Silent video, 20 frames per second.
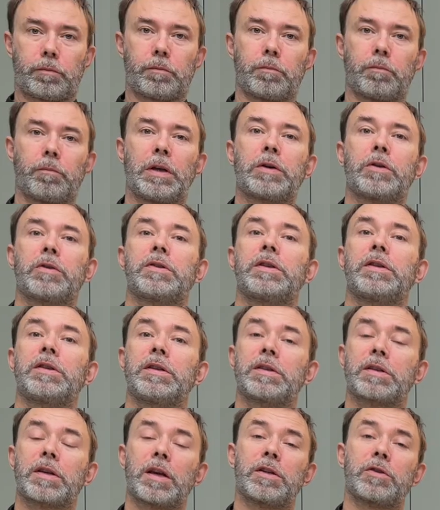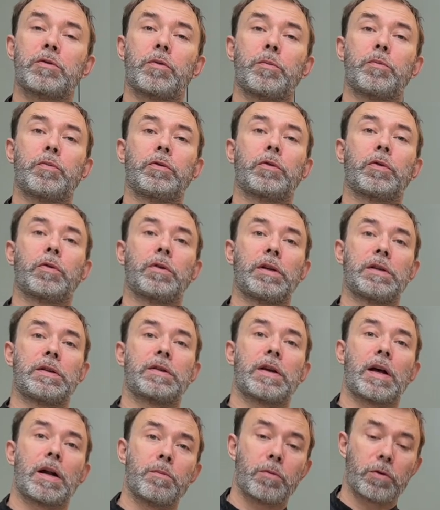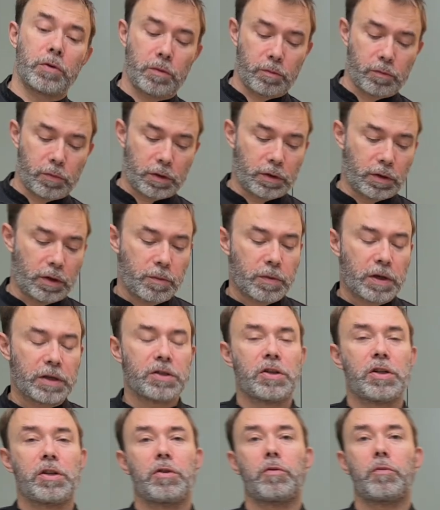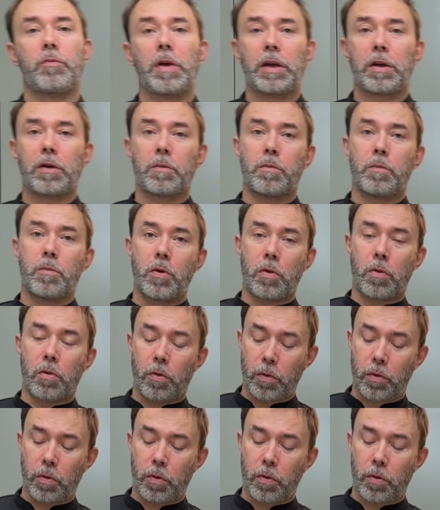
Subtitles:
because in this case we put only salmon, but imagine you make more